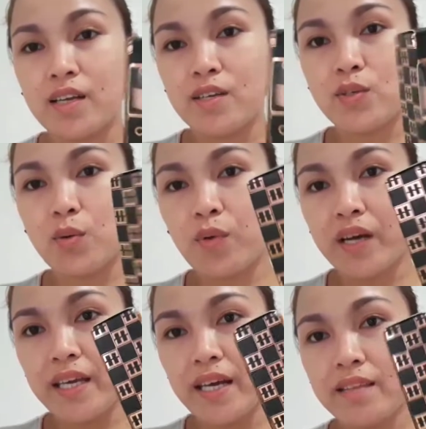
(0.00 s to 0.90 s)
So
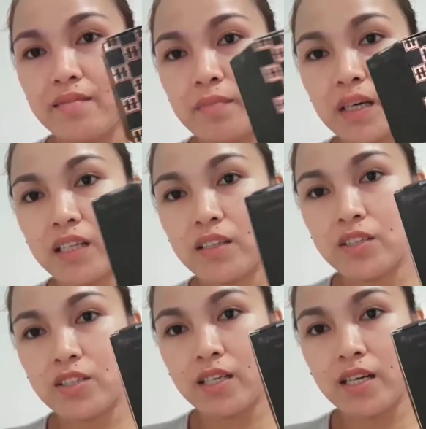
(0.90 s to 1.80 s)
ayan, maganda
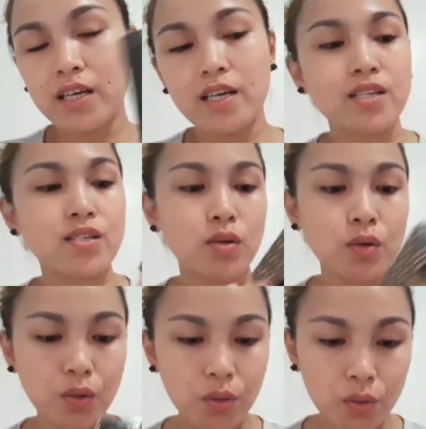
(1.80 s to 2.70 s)
siya, guys.
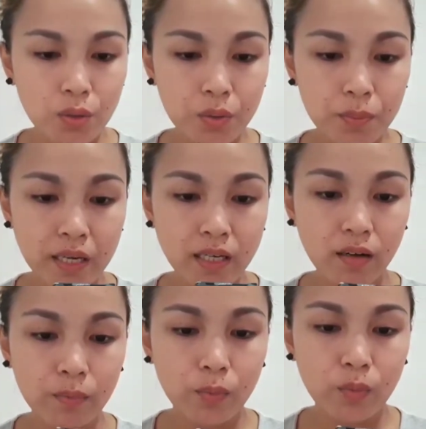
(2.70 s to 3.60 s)
So
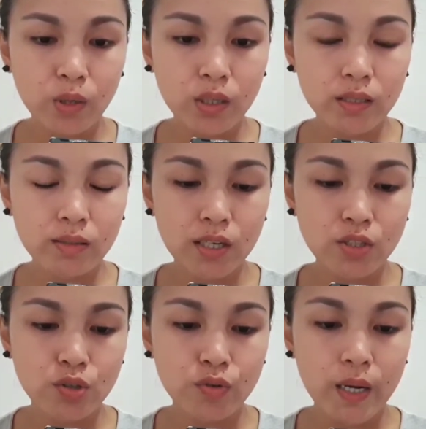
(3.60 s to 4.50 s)
Makeup World
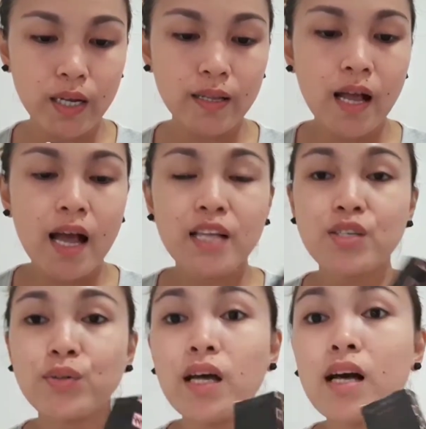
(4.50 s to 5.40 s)
Natural.
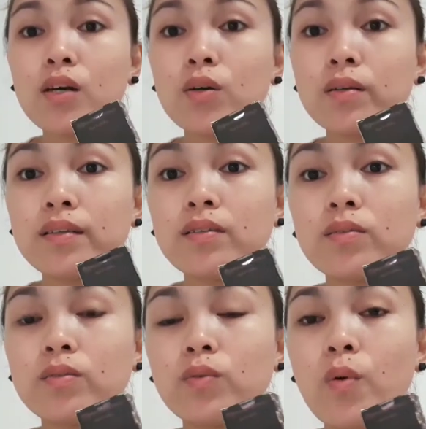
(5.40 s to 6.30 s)
So na
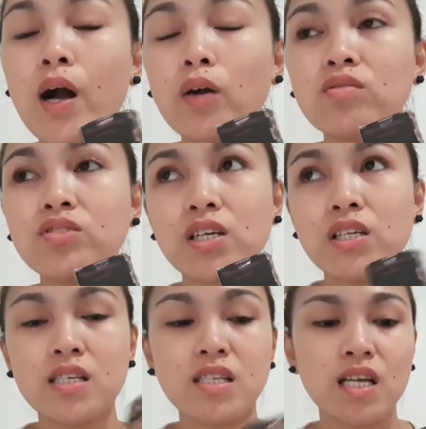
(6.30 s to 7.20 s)
kuha kong shade
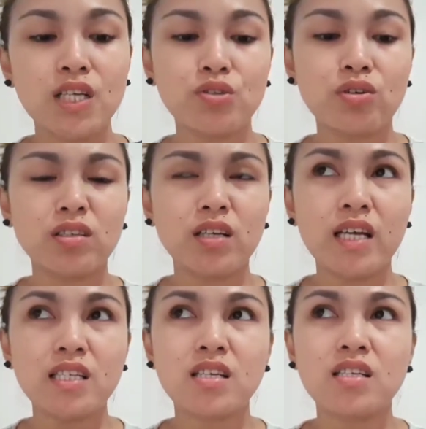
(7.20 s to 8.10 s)
is natural,
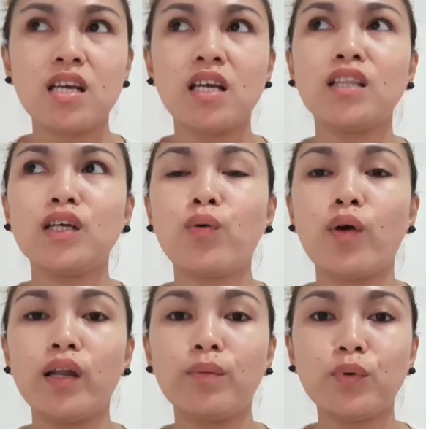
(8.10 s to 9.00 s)
guys, kasi hindi ko
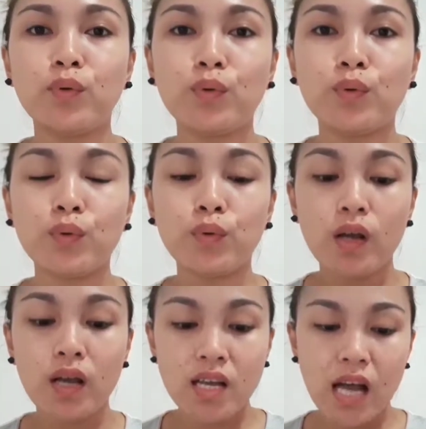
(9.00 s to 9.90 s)
alam kung
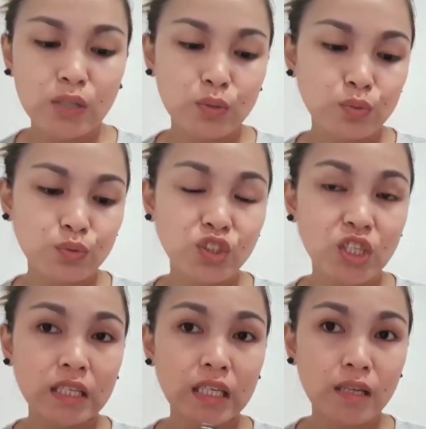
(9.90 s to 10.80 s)
anong
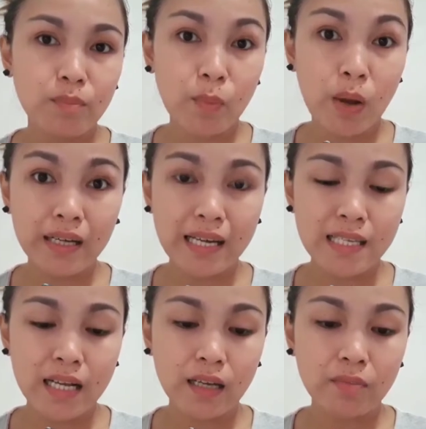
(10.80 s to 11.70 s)
shade na nababagay
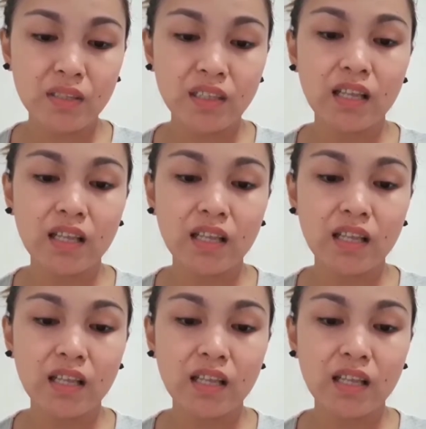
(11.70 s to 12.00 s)
sa akin, but